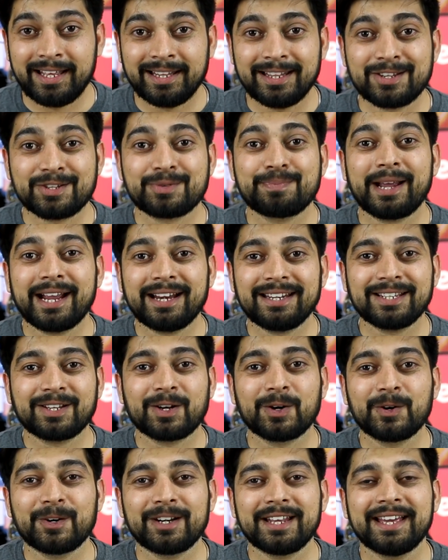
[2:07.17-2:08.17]
Now, spaghetti
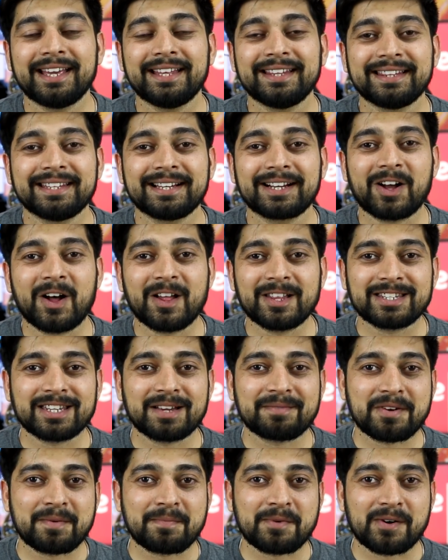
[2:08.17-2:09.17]
code in the
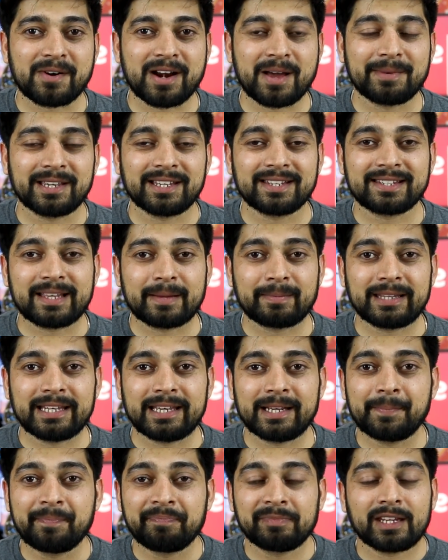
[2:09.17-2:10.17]
concept of programming is
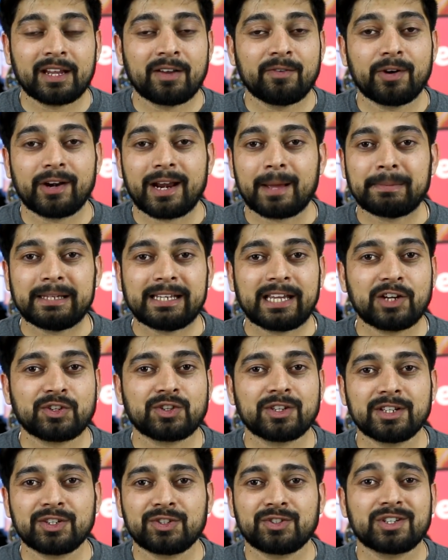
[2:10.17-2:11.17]
something where
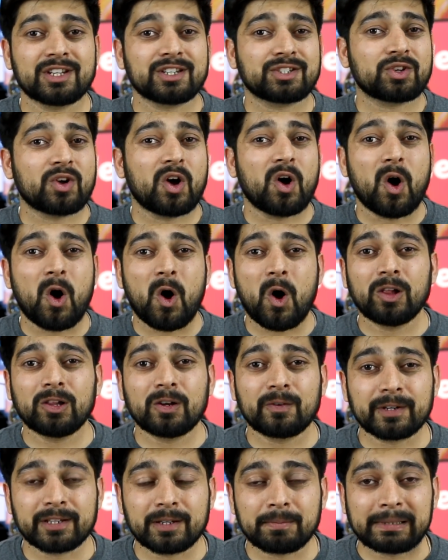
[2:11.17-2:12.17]
application is just all
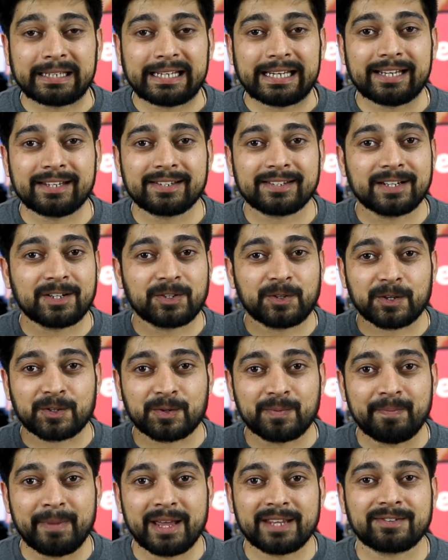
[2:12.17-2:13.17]
over the place, it
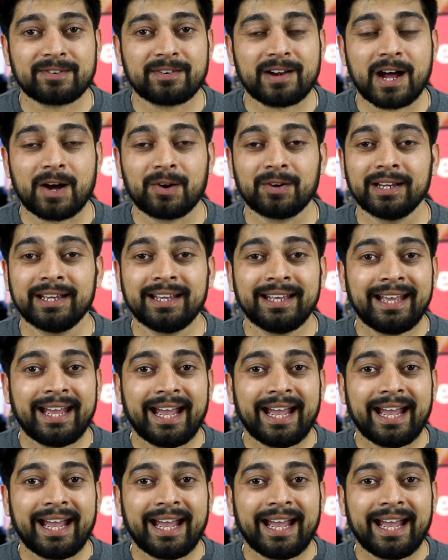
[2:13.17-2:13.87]
just messes around,